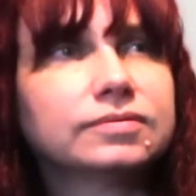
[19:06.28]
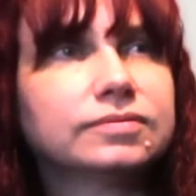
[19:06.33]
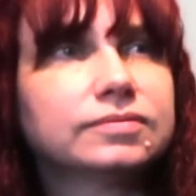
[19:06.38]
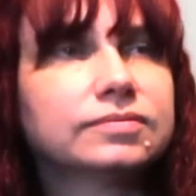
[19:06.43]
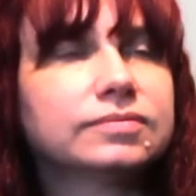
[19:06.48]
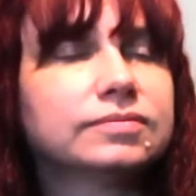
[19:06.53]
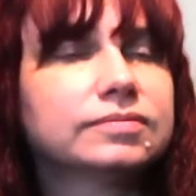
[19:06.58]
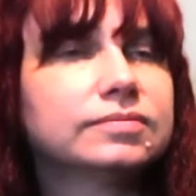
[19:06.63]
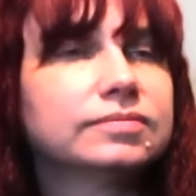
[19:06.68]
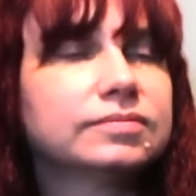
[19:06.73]

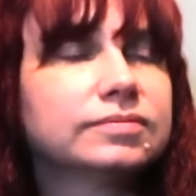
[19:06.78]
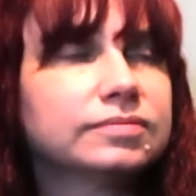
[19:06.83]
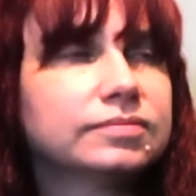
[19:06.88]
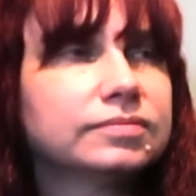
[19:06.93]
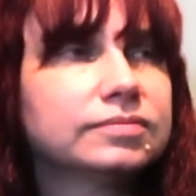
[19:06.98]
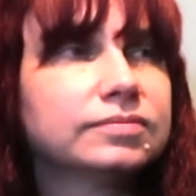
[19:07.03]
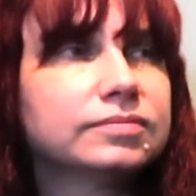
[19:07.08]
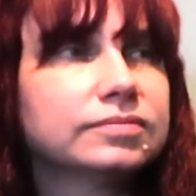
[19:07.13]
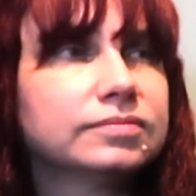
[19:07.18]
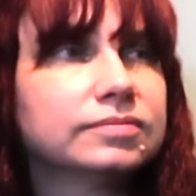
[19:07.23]

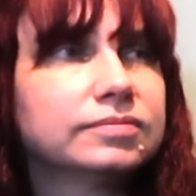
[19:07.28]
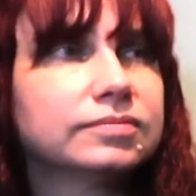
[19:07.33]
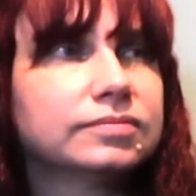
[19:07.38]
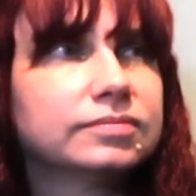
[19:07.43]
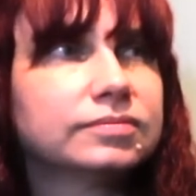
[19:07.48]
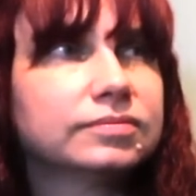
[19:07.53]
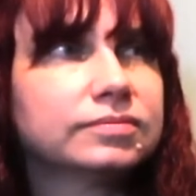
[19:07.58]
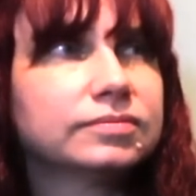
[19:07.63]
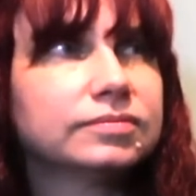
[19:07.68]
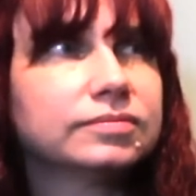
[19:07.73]

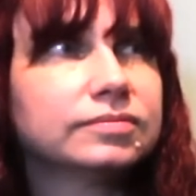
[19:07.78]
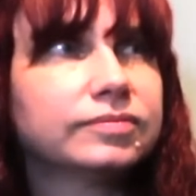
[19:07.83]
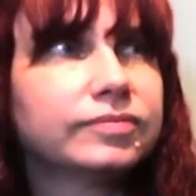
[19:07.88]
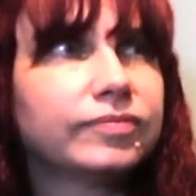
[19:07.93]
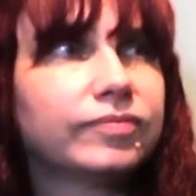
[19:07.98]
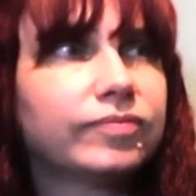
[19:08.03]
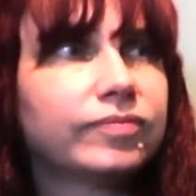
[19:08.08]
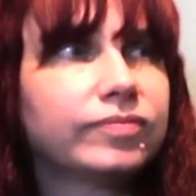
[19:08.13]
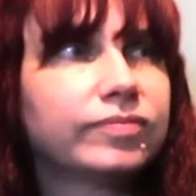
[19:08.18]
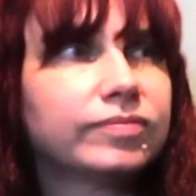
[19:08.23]

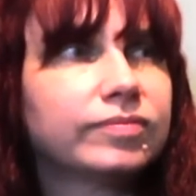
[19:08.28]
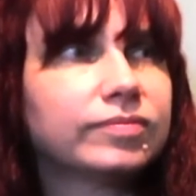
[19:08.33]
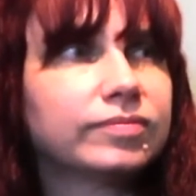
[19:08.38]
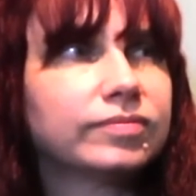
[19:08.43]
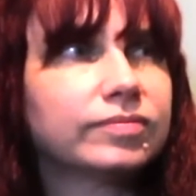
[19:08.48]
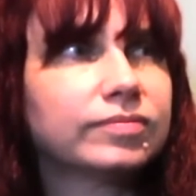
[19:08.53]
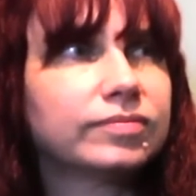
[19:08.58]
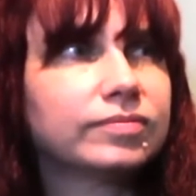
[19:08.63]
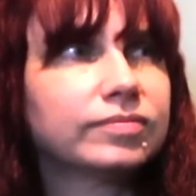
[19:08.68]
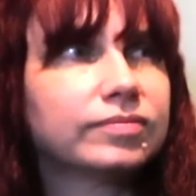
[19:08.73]

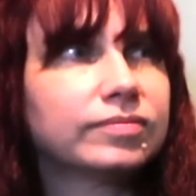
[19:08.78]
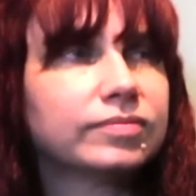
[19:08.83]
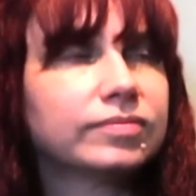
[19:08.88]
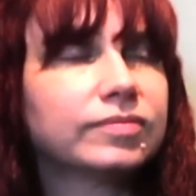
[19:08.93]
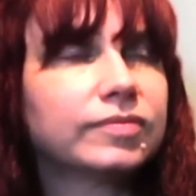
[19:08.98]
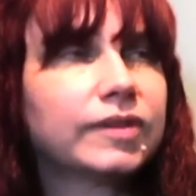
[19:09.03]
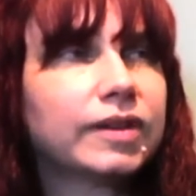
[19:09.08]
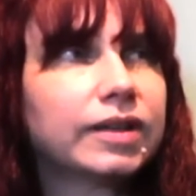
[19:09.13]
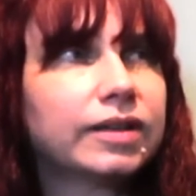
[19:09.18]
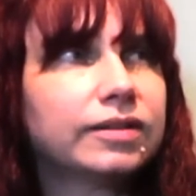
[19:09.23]

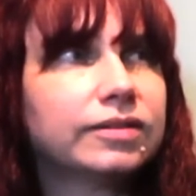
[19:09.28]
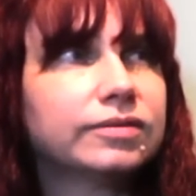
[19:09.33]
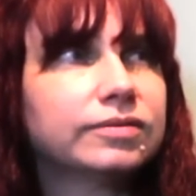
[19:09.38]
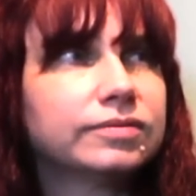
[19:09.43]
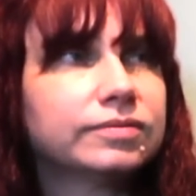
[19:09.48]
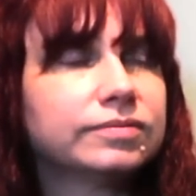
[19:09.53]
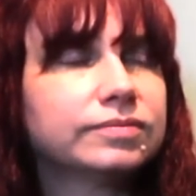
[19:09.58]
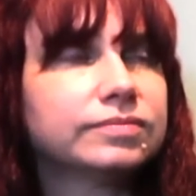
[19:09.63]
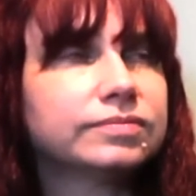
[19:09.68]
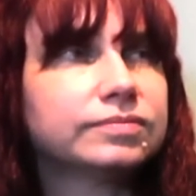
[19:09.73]

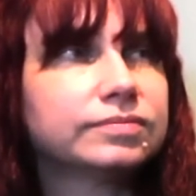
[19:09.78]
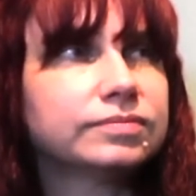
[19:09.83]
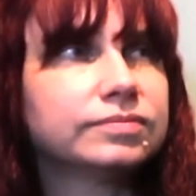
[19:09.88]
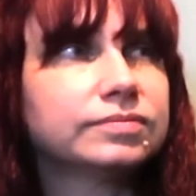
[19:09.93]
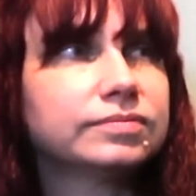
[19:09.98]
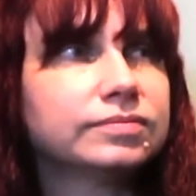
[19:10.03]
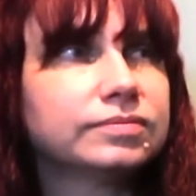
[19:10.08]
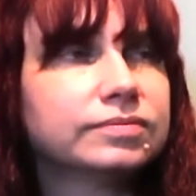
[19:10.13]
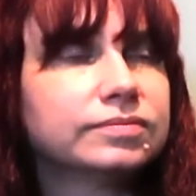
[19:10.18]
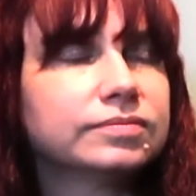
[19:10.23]

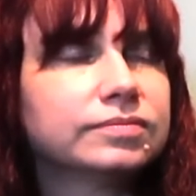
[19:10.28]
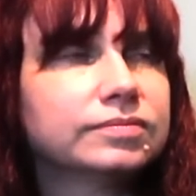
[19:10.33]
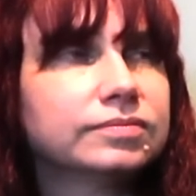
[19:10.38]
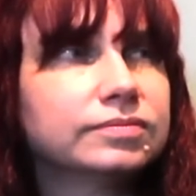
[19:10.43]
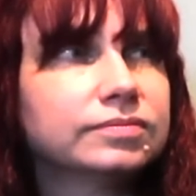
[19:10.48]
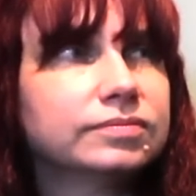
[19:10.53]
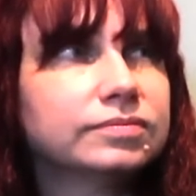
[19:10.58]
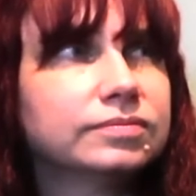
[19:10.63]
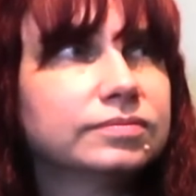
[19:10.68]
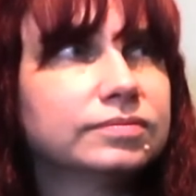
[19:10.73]

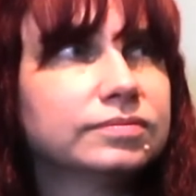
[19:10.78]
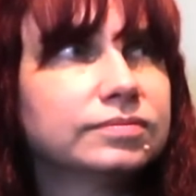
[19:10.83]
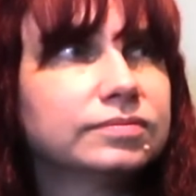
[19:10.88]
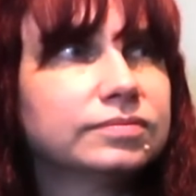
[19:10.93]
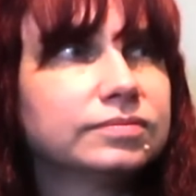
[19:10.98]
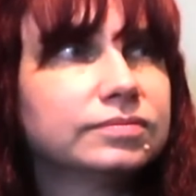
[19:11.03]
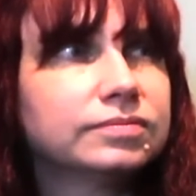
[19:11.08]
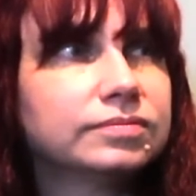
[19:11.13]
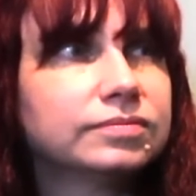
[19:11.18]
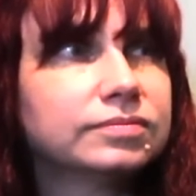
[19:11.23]

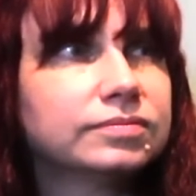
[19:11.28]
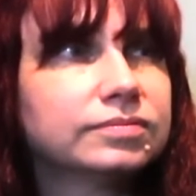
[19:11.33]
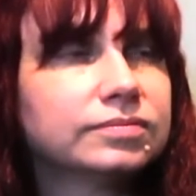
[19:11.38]
(silent)